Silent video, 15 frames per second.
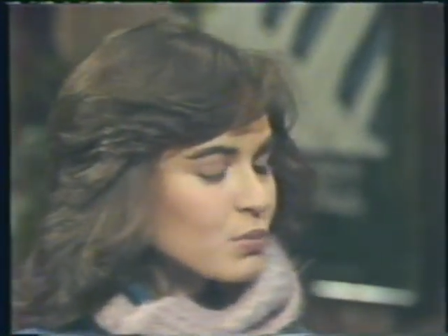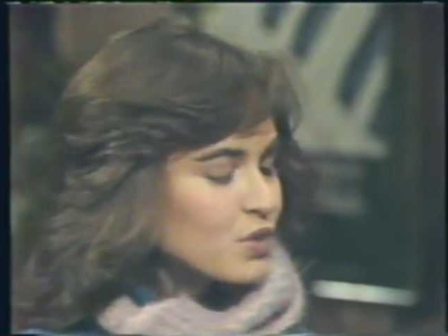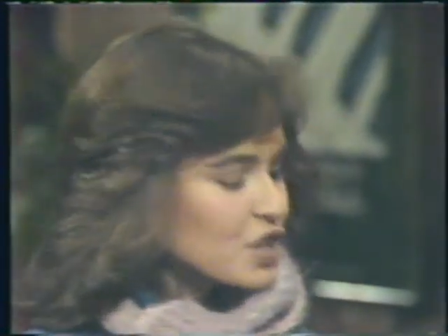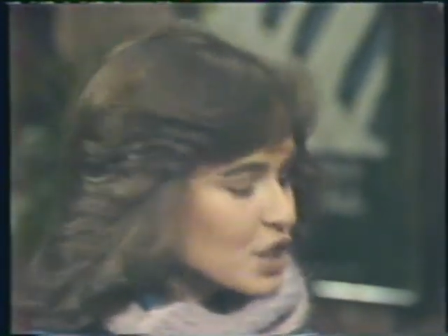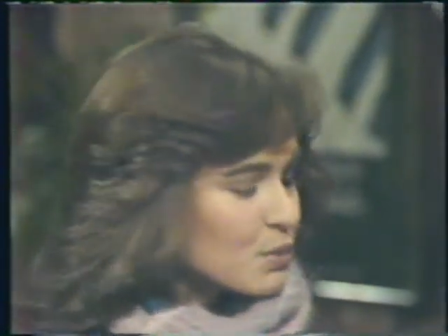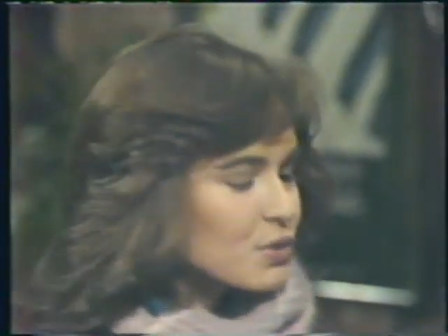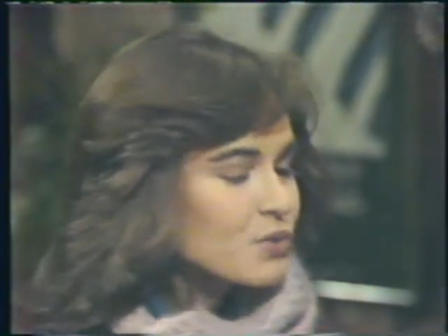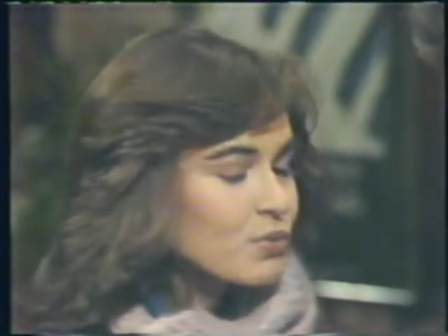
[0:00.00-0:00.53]

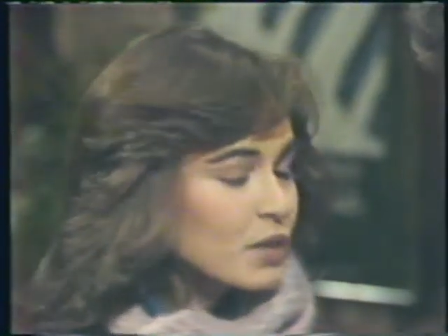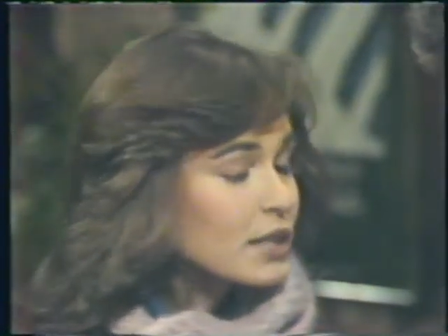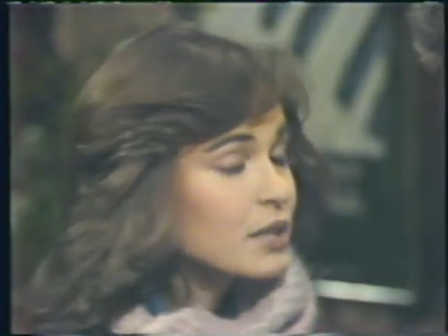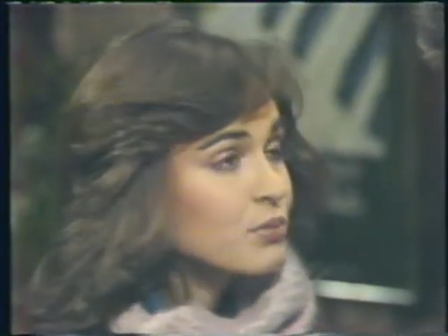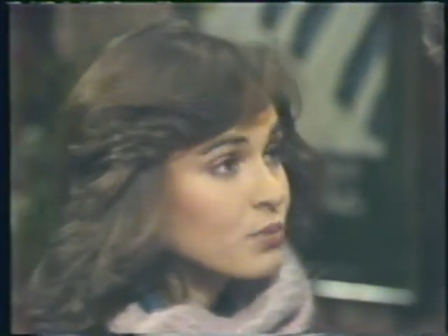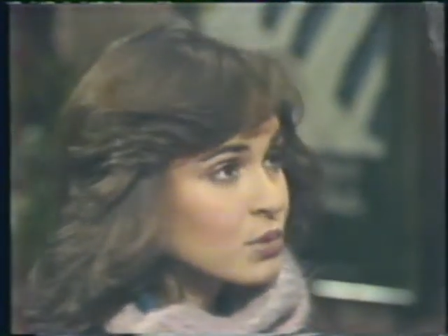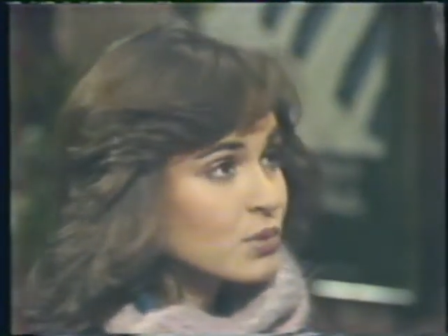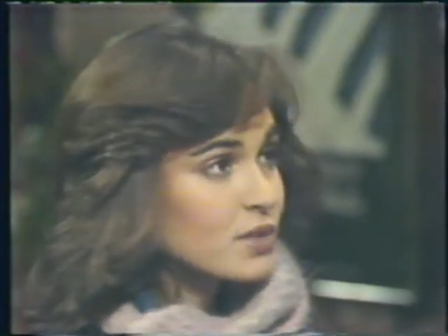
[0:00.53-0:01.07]
She was
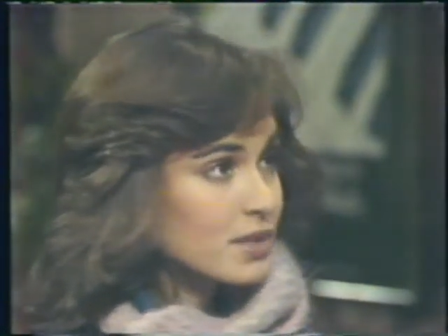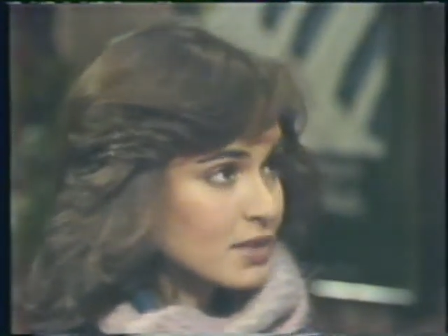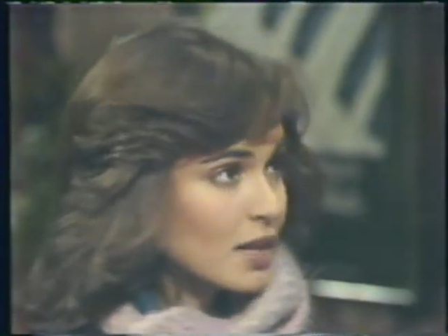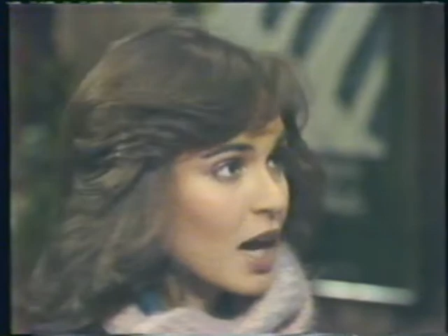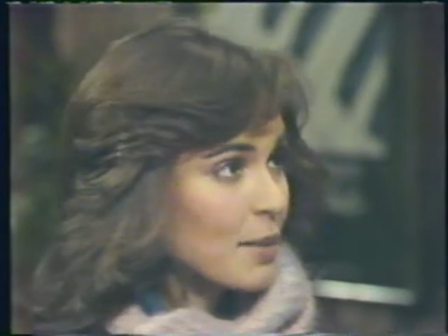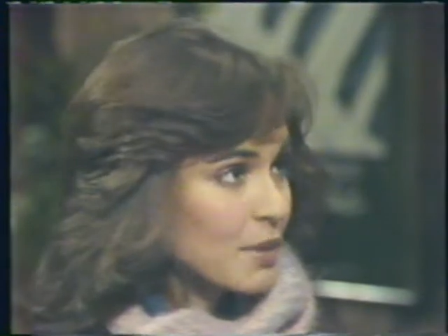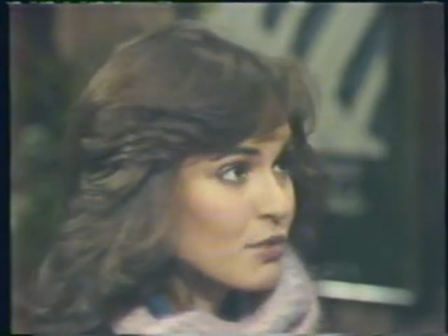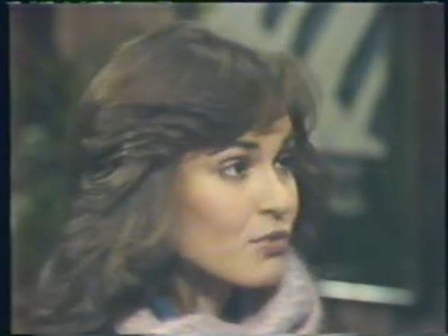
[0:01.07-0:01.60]
really rude to
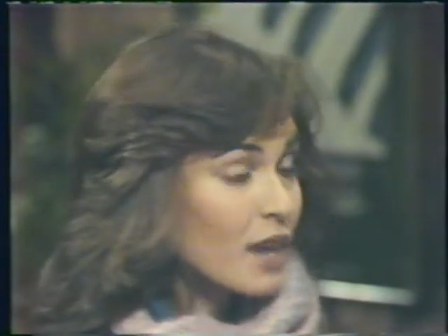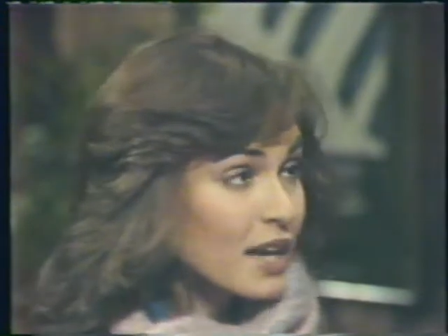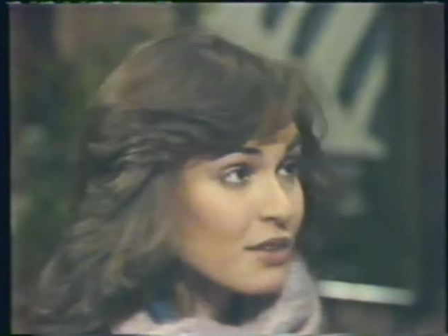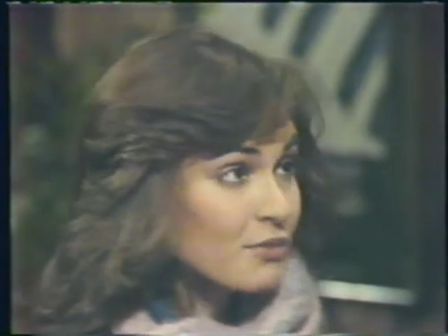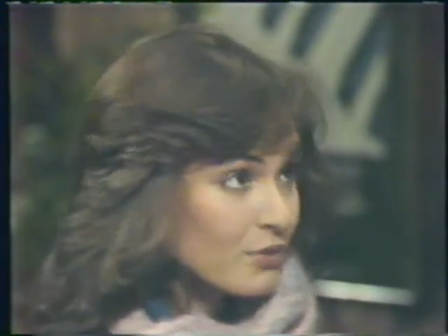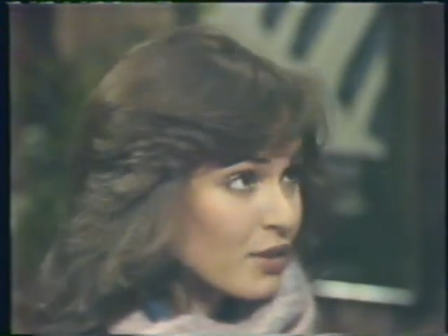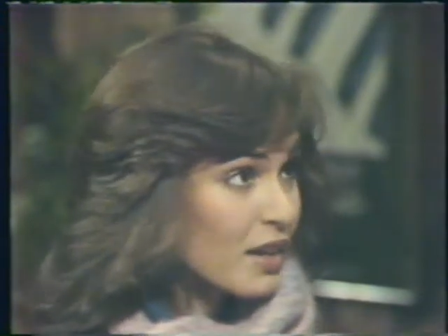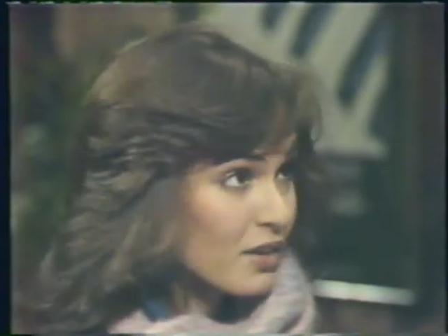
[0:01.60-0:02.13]
Simon right
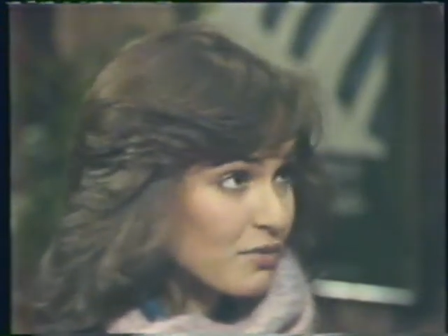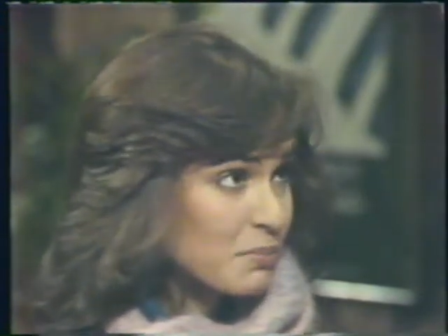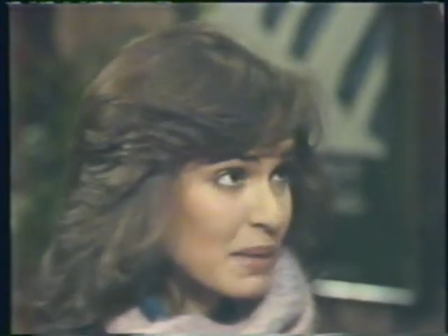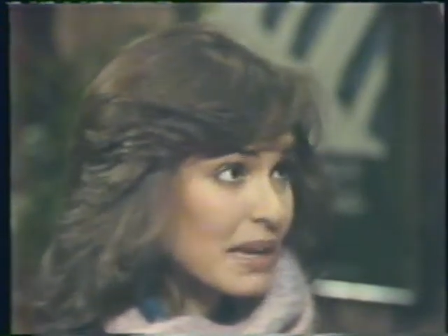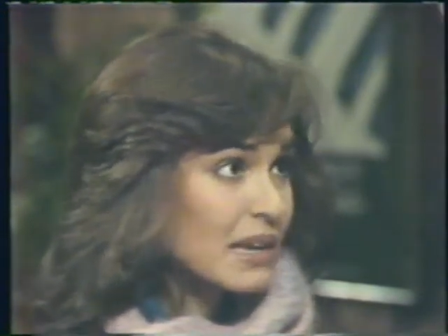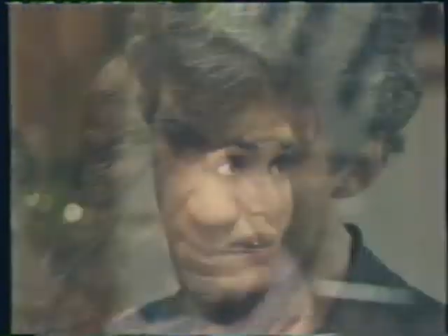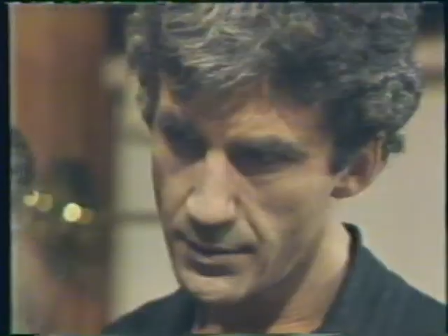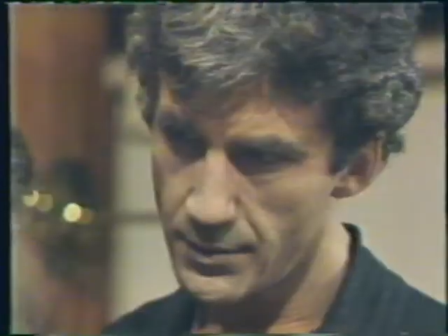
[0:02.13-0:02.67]
in front of
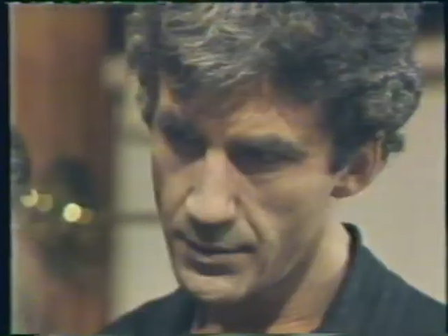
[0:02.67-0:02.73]
me.